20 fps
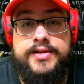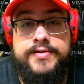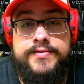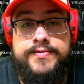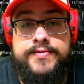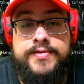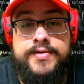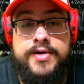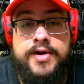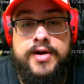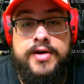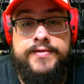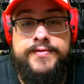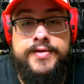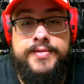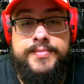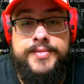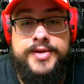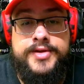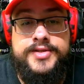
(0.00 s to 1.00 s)
for all of your
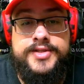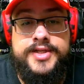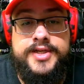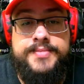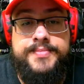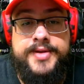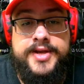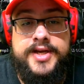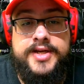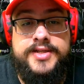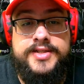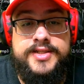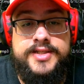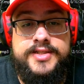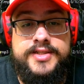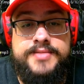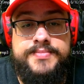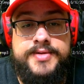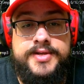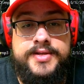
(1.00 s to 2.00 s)
music because
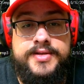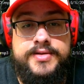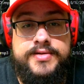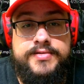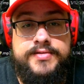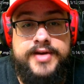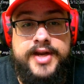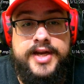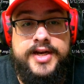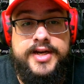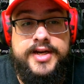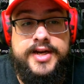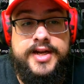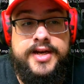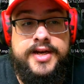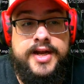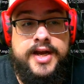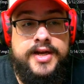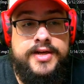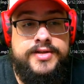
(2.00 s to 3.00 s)
it's been created in
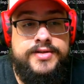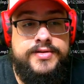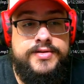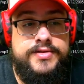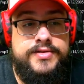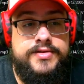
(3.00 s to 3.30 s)
iTunes.